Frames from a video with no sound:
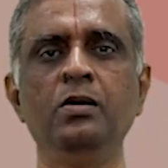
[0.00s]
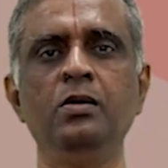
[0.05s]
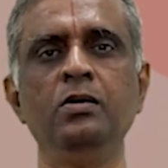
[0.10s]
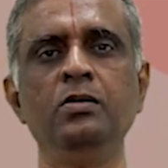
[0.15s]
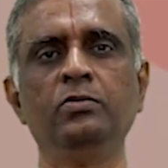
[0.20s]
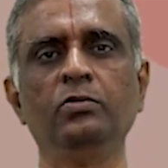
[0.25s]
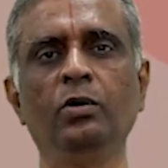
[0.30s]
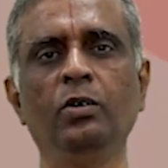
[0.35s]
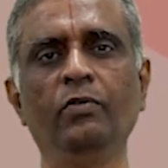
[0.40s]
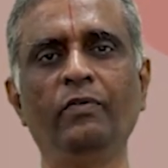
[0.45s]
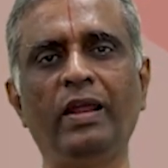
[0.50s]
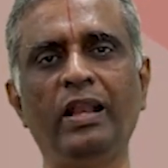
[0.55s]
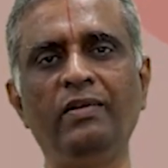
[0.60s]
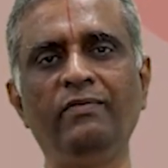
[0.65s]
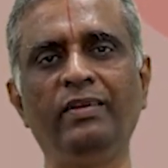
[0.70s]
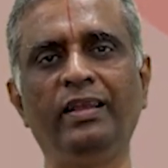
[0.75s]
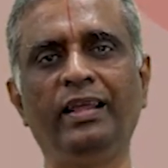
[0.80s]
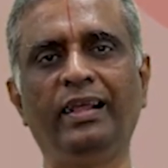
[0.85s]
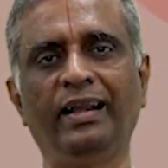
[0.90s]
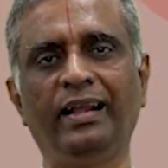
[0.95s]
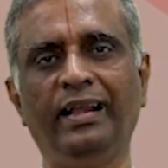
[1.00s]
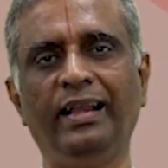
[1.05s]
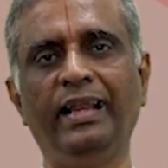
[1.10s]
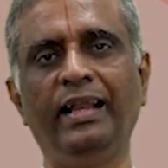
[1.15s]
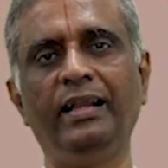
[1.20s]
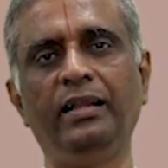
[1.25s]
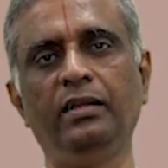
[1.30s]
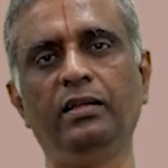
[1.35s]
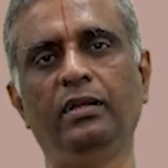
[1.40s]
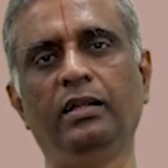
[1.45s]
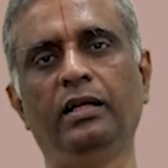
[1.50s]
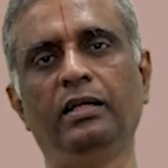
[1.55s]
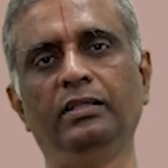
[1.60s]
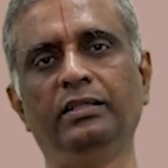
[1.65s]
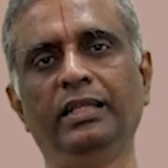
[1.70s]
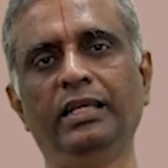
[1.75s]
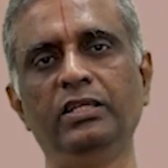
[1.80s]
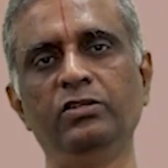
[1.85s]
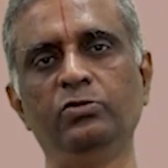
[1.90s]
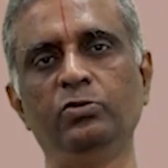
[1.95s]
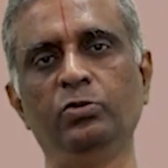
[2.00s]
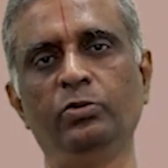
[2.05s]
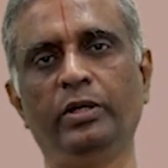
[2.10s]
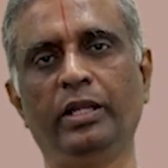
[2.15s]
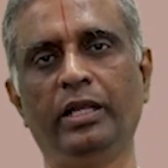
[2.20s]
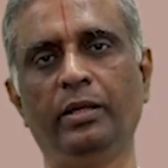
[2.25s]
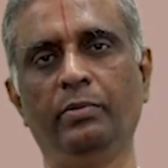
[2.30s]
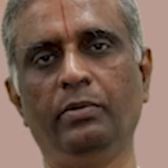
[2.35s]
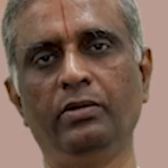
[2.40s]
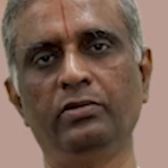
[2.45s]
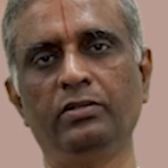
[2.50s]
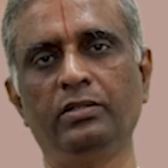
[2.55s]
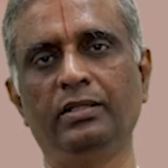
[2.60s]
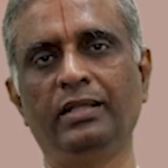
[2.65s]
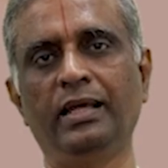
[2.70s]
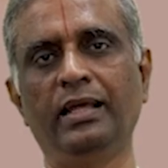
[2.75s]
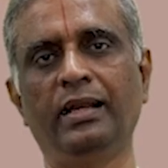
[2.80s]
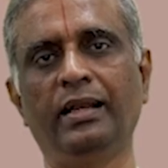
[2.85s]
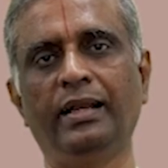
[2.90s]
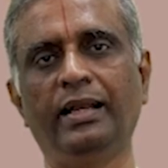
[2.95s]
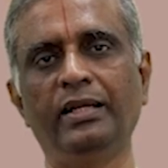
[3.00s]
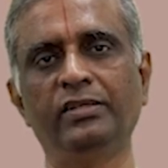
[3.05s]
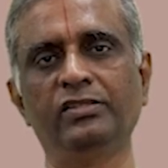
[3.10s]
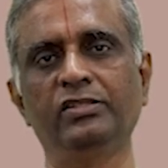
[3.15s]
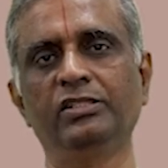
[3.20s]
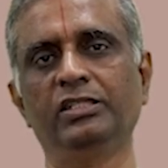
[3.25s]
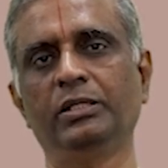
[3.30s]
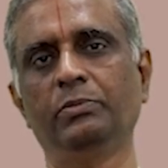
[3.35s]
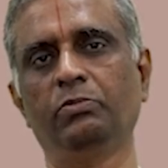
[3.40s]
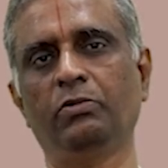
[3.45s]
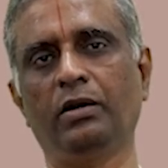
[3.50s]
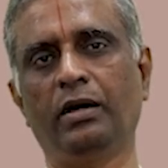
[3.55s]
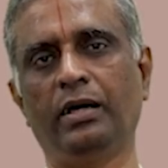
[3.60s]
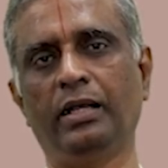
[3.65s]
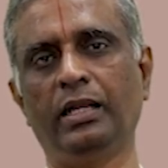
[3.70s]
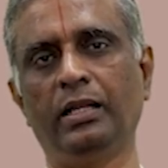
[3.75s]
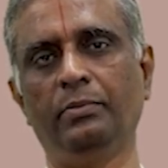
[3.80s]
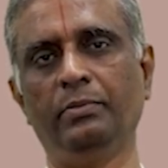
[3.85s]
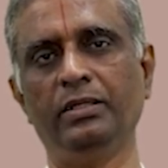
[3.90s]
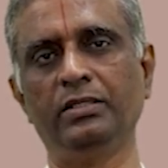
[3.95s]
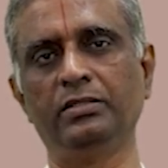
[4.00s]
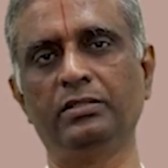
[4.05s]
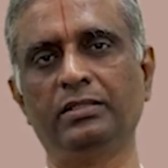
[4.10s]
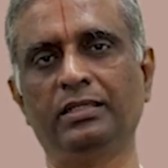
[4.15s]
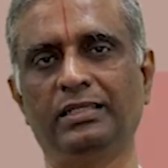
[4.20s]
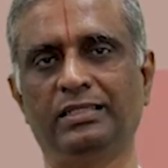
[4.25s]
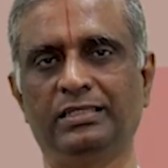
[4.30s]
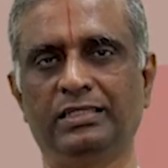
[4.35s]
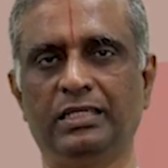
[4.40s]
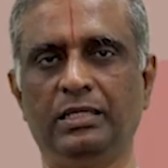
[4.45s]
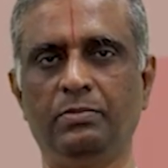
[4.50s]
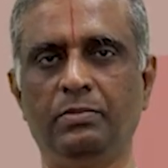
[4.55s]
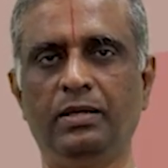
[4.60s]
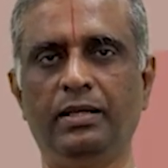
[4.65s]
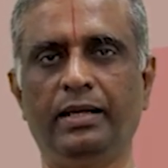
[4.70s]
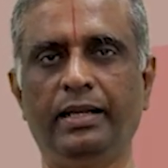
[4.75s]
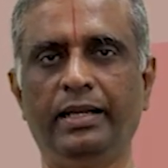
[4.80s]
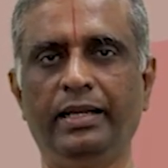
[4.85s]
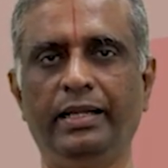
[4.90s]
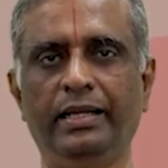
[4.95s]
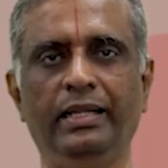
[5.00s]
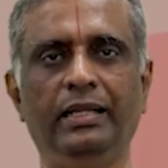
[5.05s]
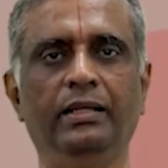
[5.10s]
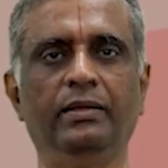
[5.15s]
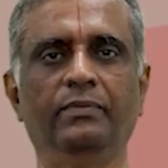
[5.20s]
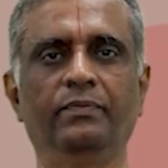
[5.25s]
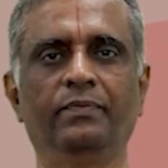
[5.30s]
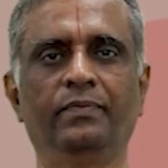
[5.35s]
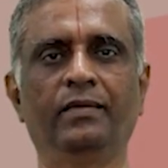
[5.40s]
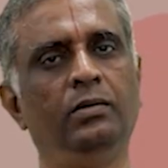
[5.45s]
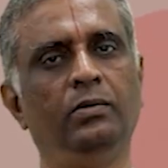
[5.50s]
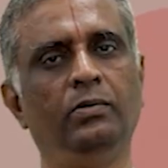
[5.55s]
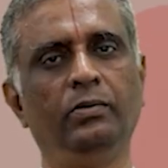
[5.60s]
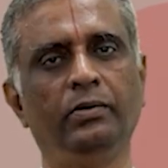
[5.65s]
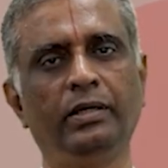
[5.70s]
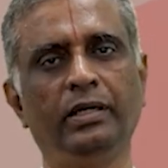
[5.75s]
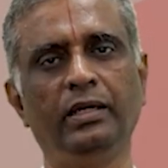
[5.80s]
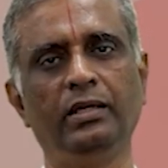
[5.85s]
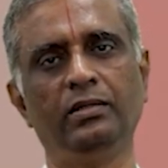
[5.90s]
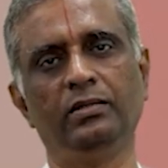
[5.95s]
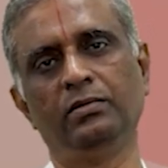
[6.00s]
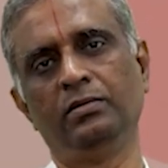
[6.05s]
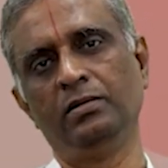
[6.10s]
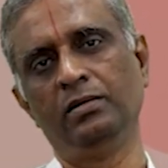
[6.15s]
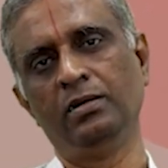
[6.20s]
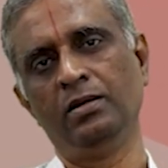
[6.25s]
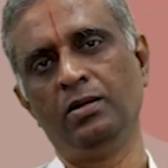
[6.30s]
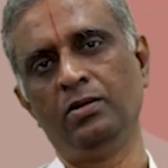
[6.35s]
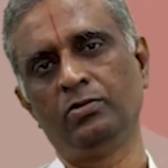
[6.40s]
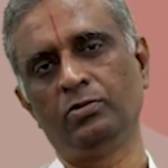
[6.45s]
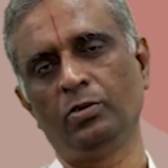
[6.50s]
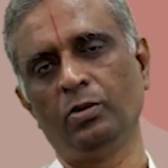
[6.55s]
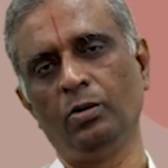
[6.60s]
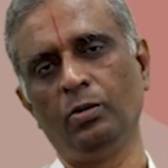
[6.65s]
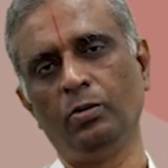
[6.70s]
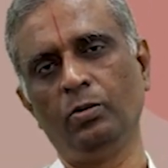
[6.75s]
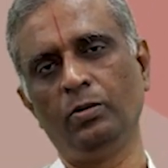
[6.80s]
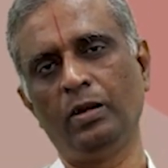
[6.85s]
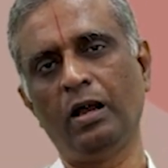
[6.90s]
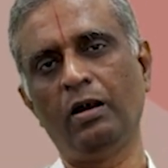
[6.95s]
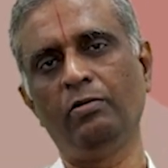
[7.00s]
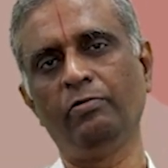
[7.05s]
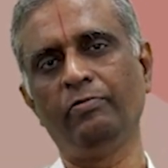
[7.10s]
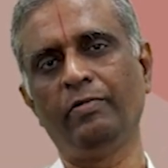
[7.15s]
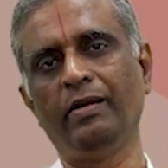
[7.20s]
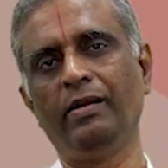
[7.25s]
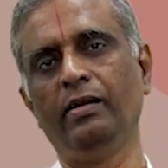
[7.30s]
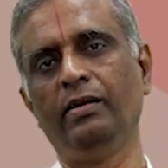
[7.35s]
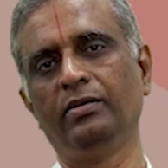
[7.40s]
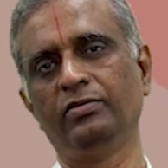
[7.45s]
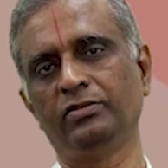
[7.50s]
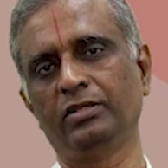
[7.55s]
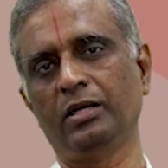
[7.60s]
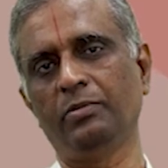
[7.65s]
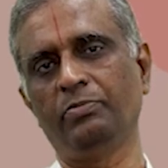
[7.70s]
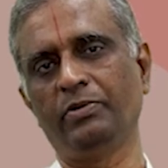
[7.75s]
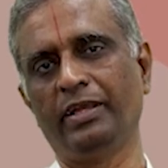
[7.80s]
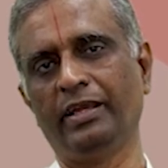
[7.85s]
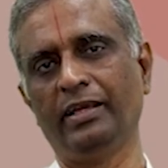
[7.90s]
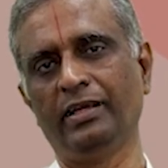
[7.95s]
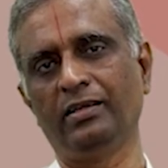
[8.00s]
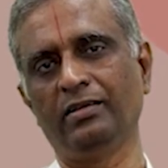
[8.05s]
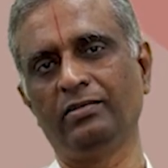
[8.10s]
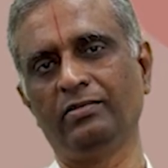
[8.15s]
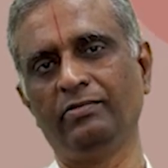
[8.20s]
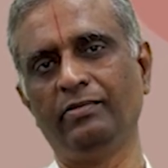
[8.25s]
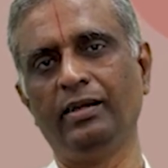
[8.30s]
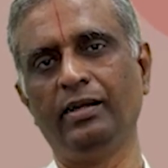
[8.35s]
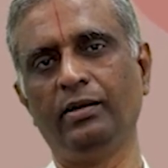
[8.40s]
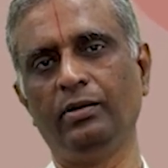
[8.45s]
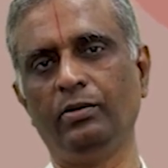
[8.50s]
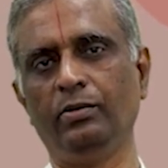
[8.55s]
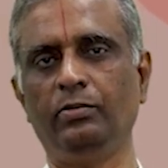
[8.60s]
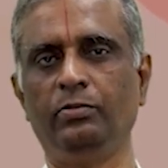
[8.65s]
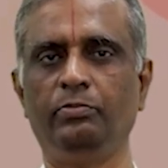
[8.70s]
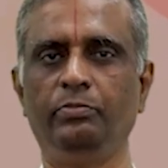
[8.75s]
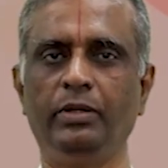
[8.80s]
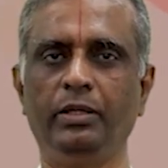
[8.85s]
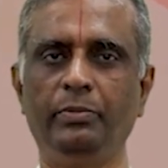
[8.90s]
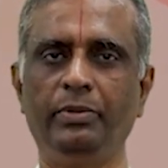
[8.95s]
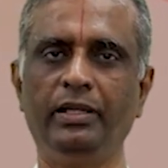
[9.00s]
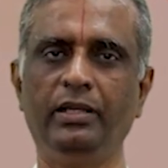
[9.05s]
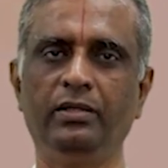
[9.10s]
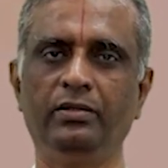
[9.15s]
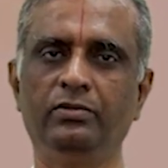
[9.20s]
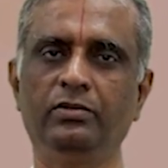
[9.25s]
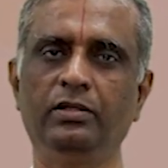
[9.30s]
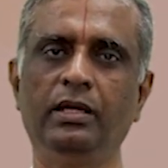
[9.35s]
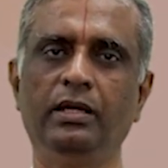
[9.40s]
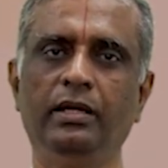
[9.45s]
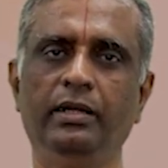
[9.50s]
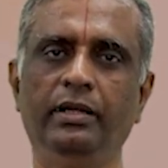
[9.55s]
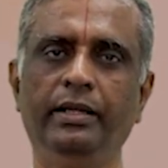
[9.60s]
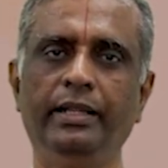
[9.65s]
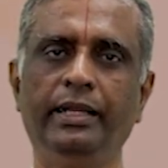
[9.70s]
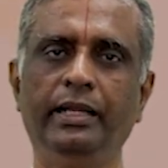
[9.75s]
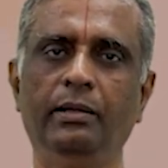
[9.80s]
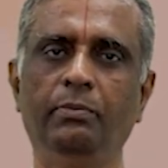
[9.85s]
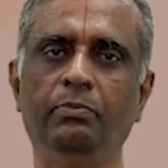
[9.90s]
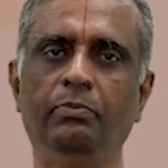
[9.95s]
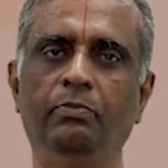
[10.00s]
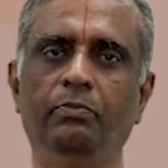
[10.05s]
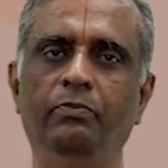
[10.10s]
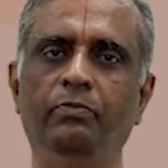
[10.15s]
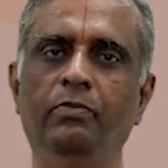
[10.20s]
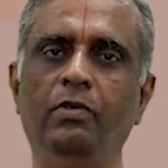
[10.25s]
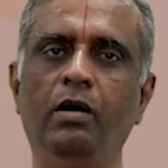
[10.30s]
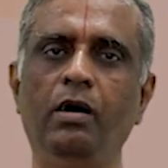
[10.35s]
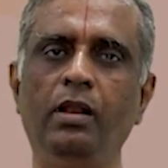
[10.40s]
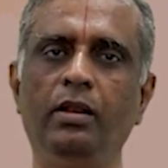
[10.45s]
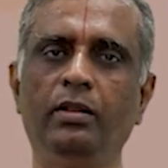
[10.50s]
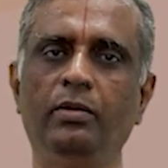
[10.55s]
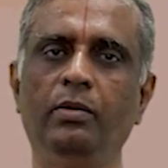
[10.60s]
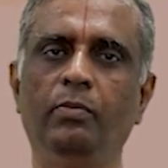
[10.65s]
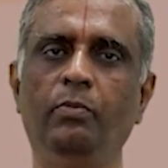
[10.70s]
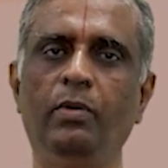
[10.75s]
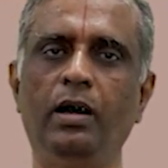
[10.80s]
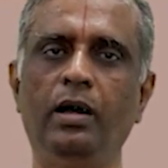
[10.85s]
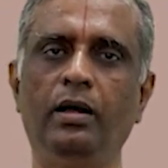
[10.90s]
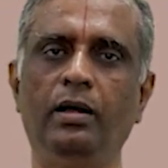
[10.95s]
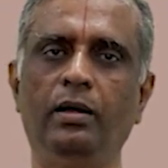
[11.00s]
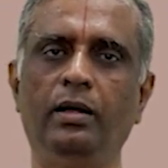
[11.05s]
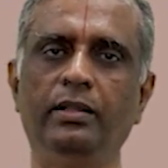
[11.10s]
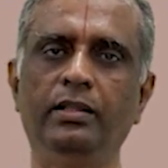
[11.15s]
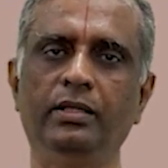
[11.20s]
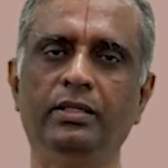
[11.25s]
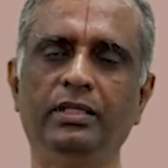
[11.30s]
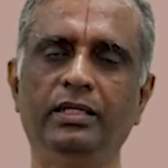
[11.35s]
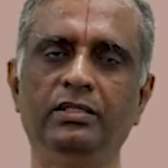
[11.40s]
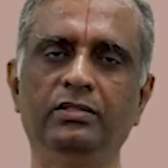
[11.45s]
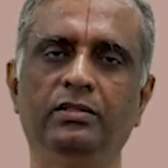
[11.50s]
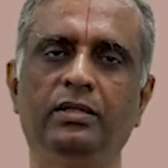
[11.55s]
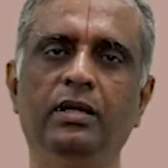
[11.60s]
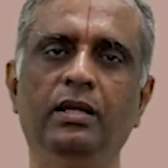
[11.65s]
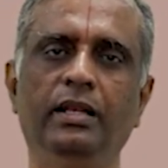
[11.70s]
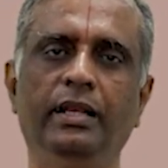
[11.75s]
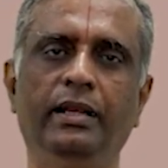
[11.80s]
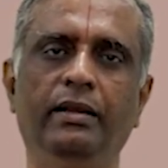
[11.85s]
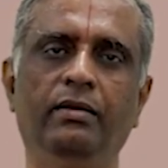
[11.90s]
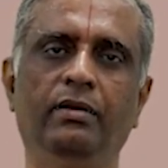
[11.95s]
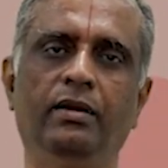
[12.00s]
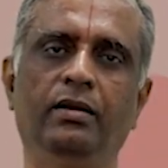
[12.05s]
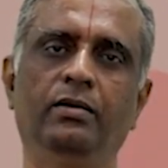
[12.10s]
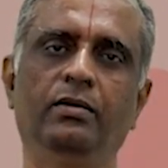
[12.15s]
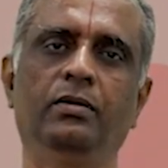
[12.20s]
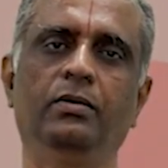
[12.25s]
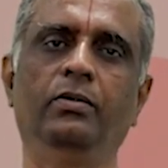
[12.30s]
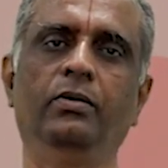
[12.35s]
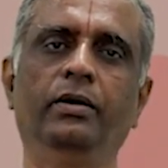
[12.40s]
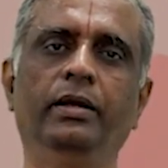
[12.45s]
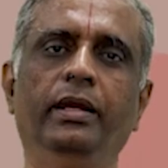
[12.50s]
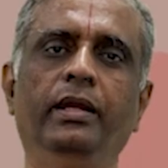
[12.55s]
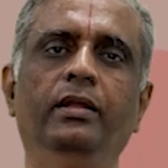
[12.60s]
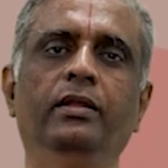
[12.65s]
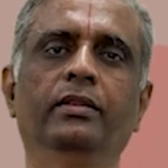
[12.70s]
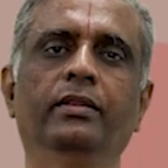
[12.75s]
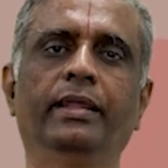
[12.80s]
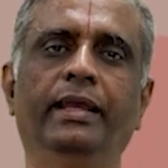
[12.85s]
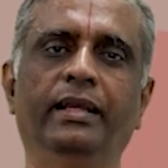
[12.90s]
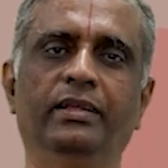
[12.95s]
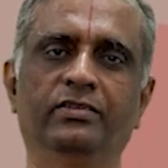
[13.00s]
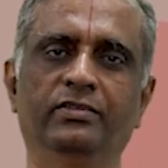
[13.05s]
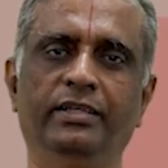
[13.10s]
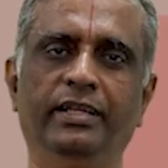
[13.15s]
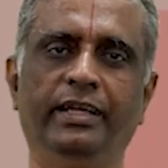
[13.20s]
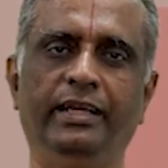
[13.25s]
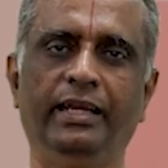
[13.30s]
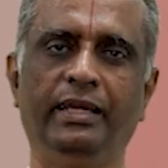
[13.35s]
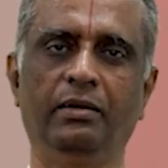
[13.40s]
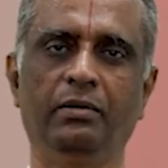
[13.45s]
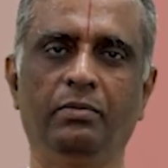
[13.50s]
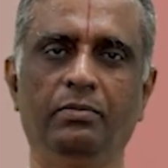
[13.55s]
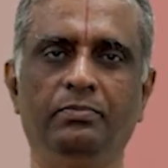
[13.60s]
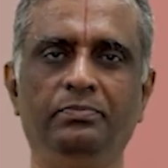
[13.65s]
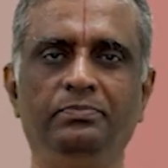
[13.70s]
So when we relate these two tables, the relationship column is customer ID. Okay. So now we'll stop here. We'll maybe take up all other things later on. Okay. Thanks. Take care.